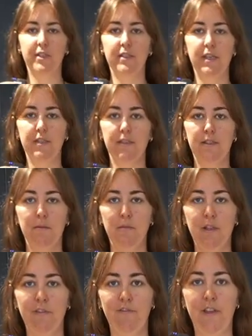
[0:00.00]
You can see it's a
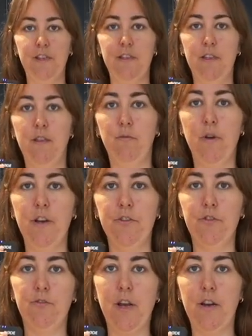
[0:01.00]
similar fit to the one I
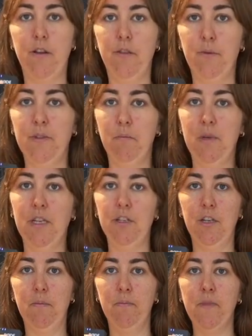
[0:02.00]
just tried on that was a
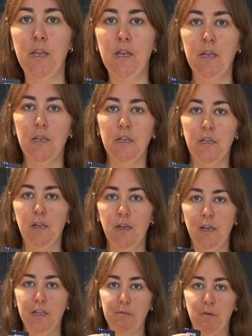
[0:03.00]
medium.
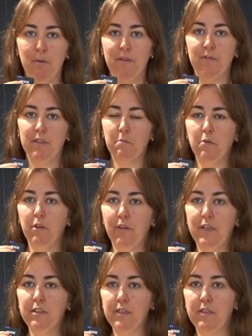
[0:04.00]
It's probably even smaller
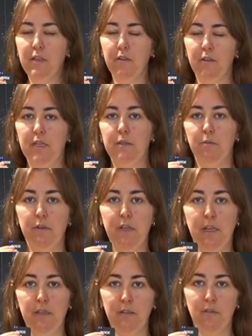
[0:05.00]
actually. So this one
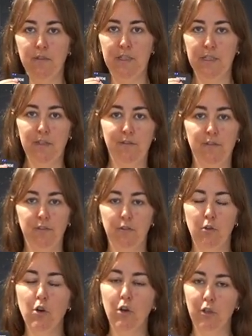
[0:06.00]
is obviously a
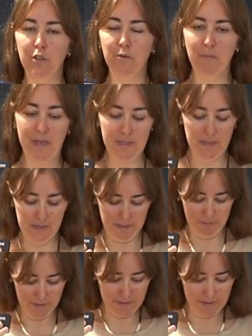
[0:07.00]
different cut basically, but